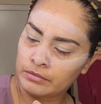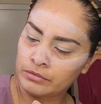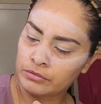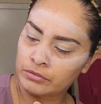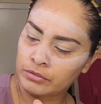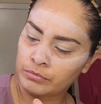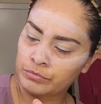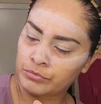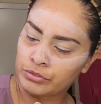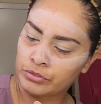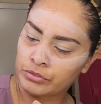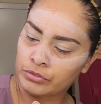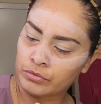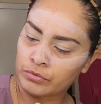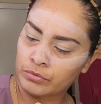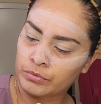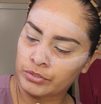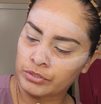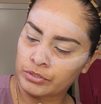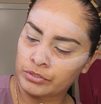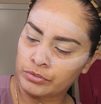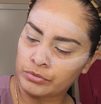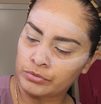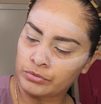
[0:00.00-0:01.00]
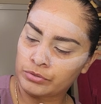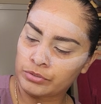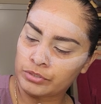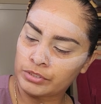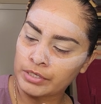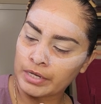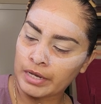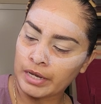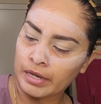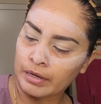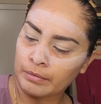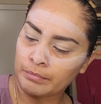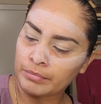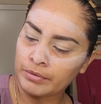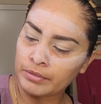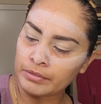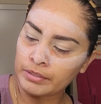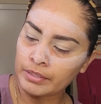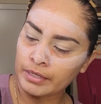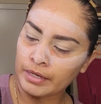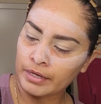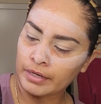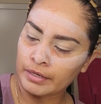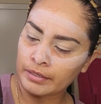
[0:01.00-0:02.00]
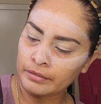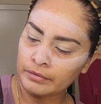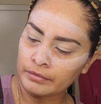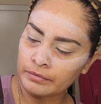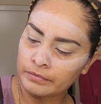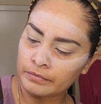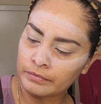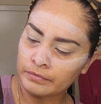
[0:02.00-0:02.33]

So I'm just going to tap on that.